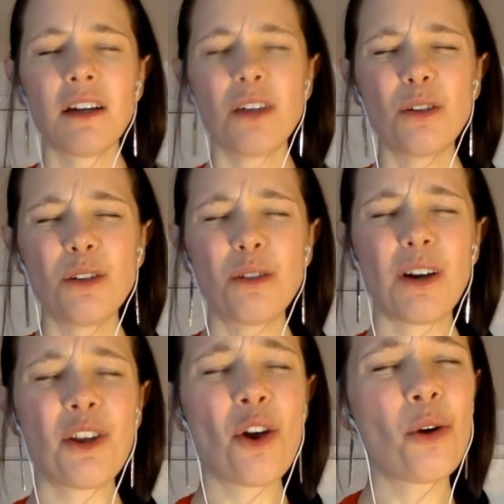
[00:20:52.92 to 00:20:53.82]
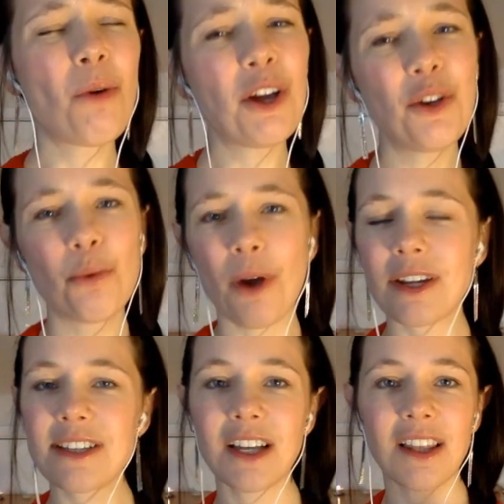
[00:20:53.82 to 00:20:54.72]
Ooh, and who are you
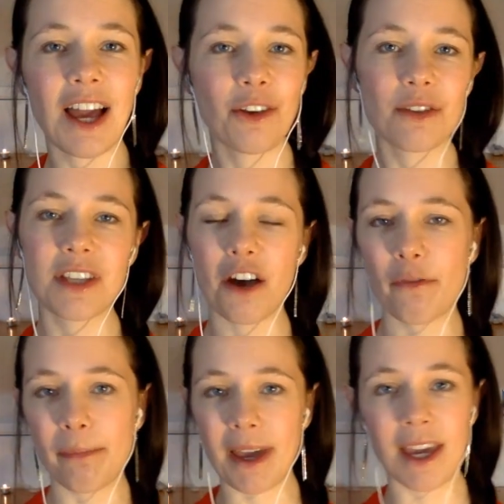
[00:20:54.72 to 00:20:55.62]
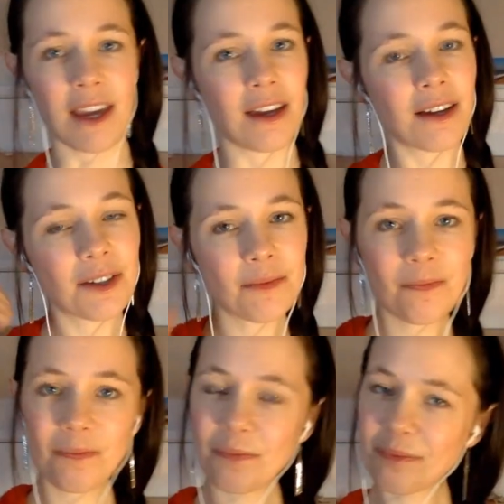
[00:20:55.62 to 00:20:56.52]
ready to let yourself be?
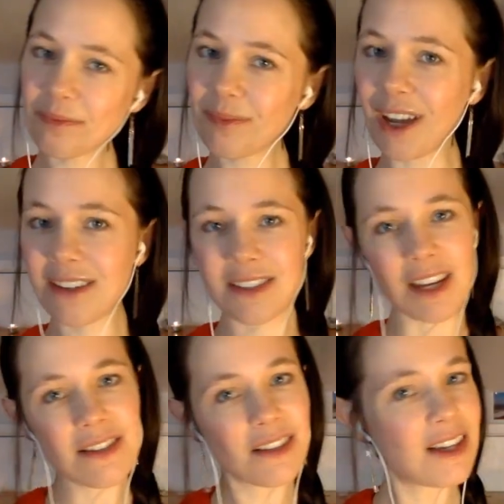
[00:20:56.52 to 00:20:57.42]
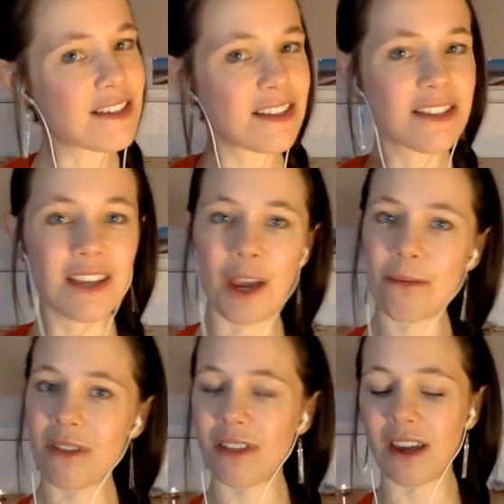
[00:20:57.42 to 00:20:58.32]
And essentially it's the same
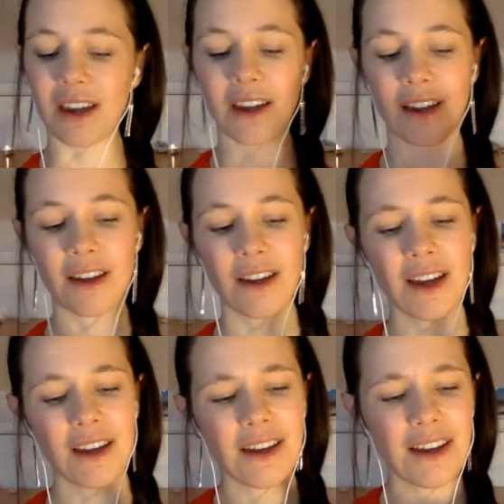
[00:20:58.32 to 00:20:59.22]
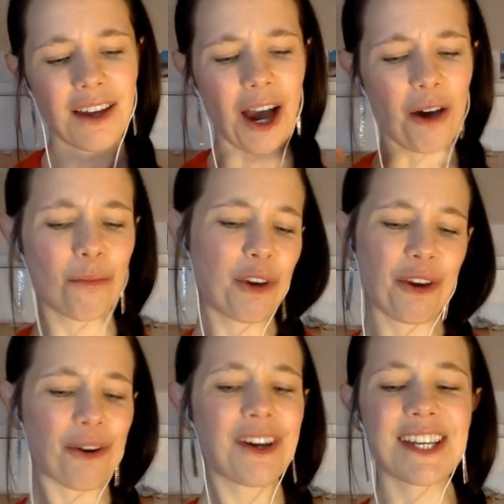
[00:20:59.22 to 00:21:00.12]
thing. I'm
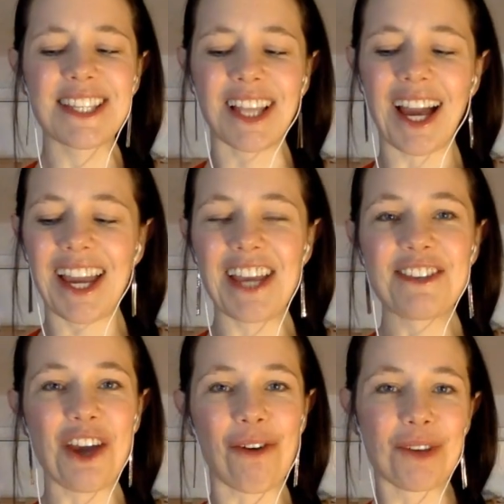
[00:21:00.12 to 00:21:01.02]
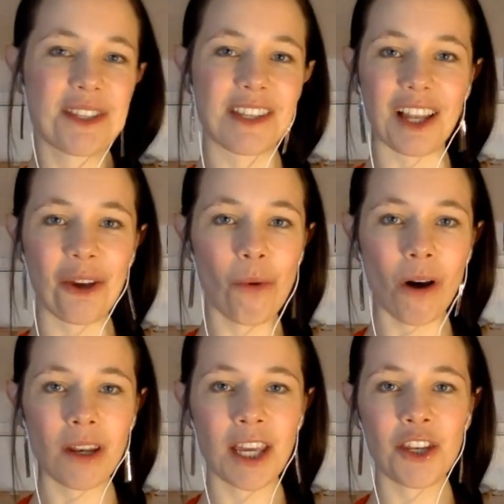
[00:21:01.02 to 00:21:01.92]
curious, like, is there a silly
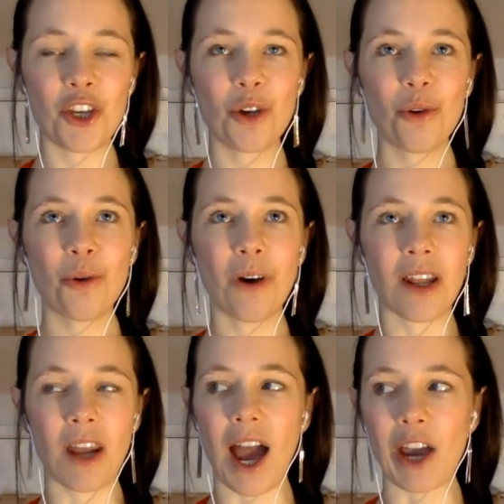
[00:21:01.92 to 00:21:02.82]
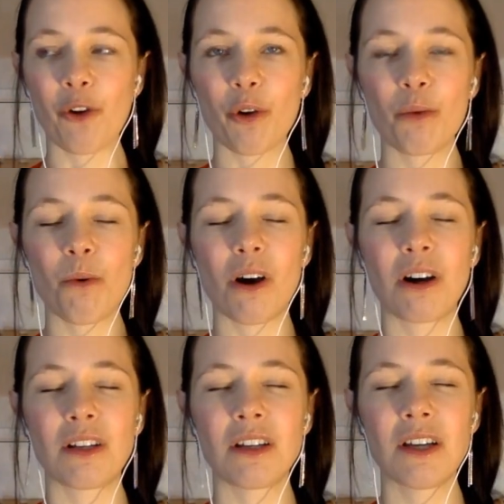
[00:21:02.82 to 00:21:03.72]
one in you, an angry
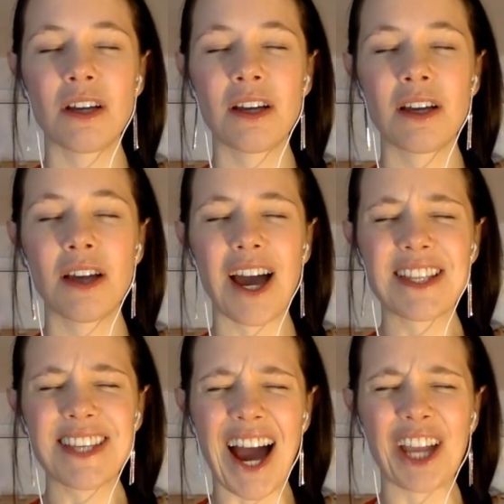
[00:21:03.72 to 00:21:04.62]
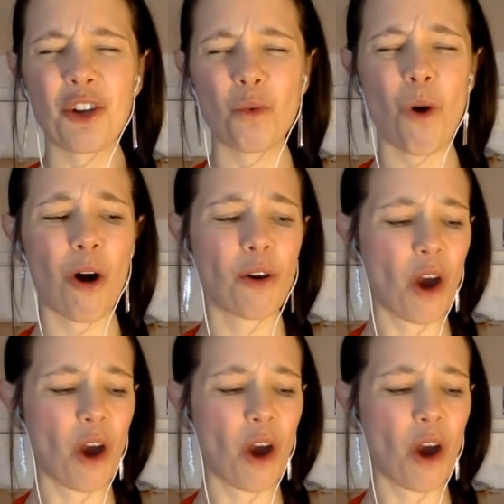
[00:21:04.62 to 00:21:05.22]
one, a tired one,